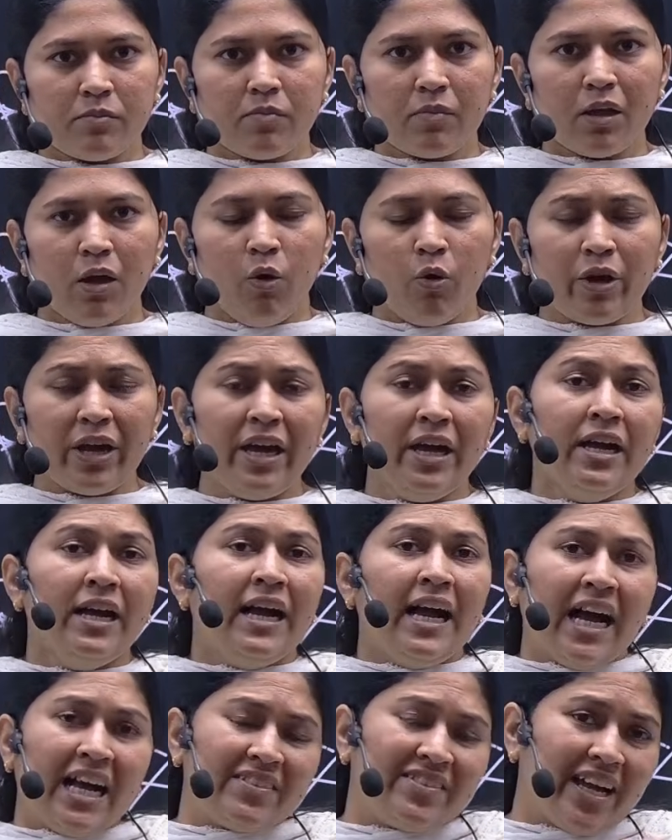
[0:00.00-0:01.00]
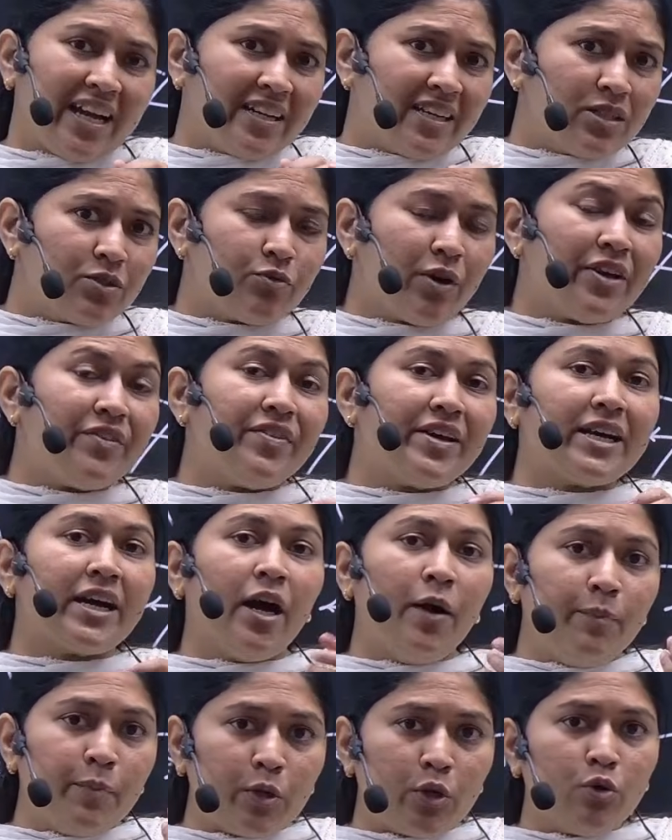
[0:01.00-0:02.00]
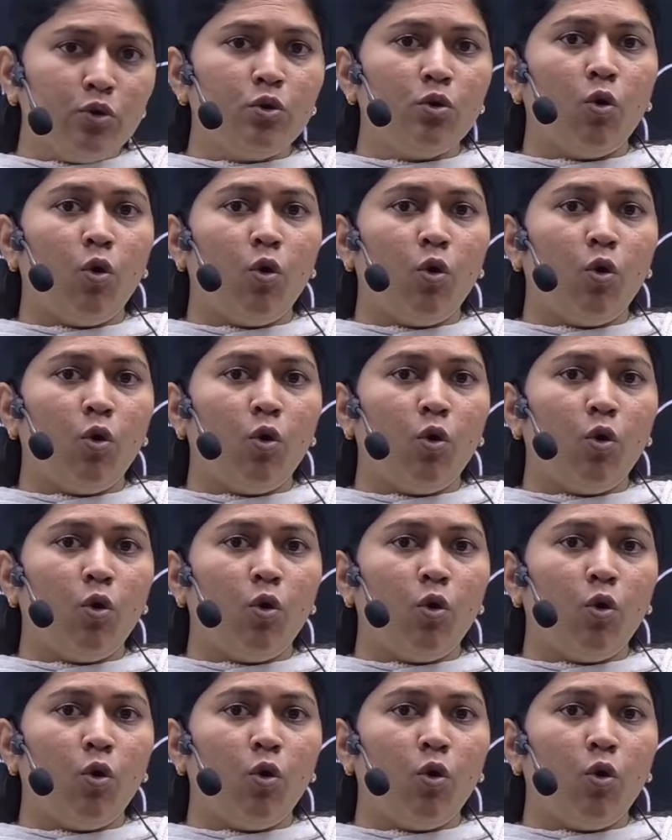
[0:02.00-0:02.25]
Okay, and that is why we come to know